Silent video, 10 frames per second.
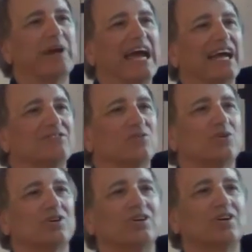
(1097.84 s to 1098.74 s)
max
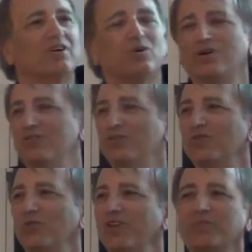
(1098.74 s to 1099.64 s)
or, or do
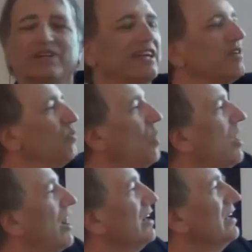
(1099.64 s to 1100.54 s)
the arithmetic
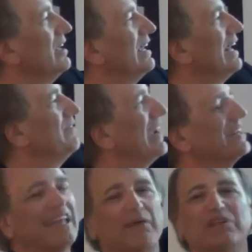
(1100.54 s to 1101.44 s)
wrong. And in
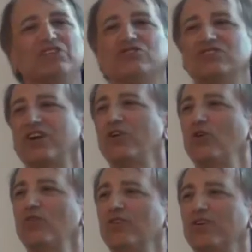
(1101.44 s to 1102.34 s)
fact, that means you start
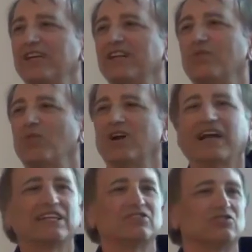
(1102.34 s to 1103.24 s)
over or get the wrong
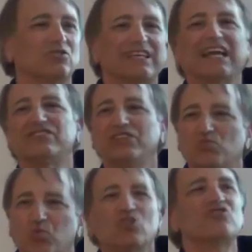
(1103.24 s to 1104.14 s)
answer. So it's actually
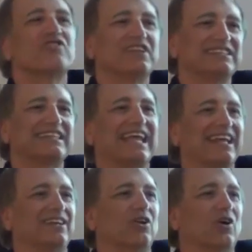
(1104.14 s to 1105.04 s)
worse than
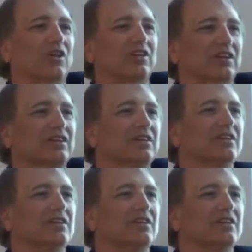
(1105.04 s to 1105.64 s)
scanning all the